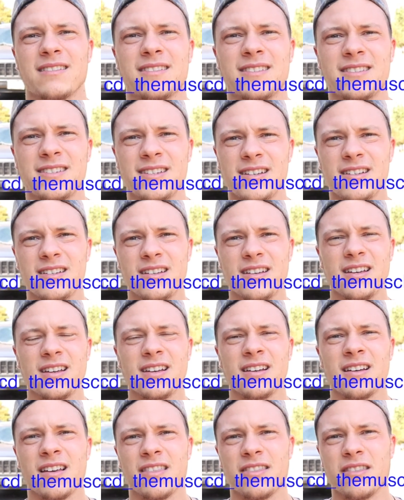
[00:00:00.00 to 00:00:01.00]

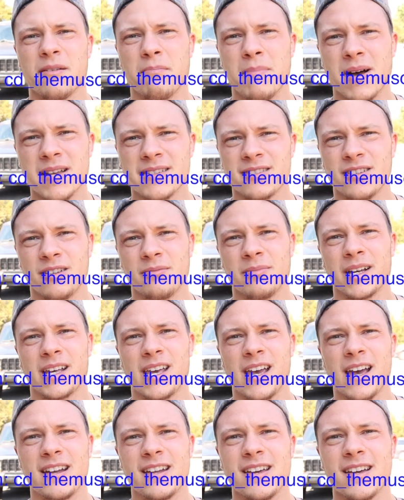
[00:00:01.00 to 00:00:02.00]
CD the Muscle
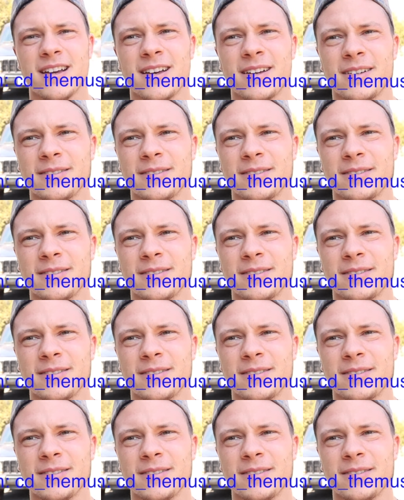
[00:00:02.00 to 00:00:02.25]
Mechanic.